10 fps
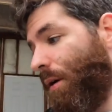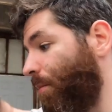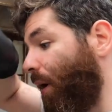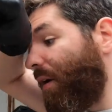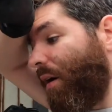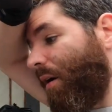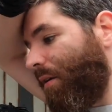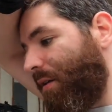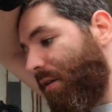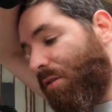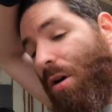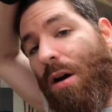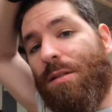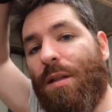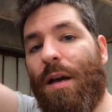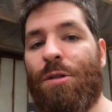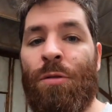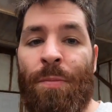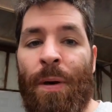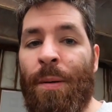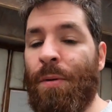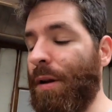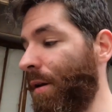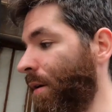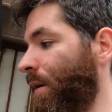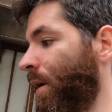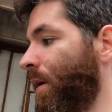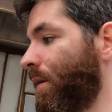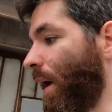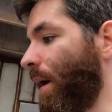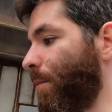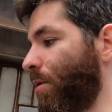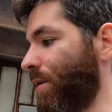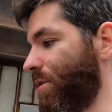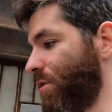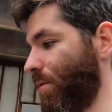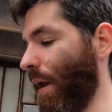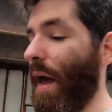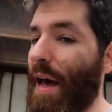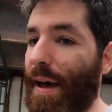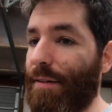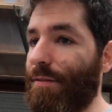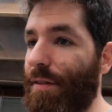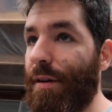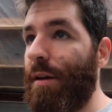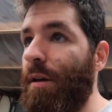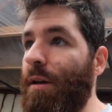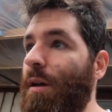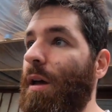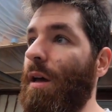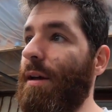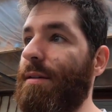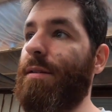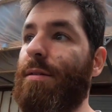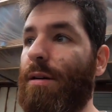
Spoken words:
But the exhaust, the actual piping diameter is 2 1/2, and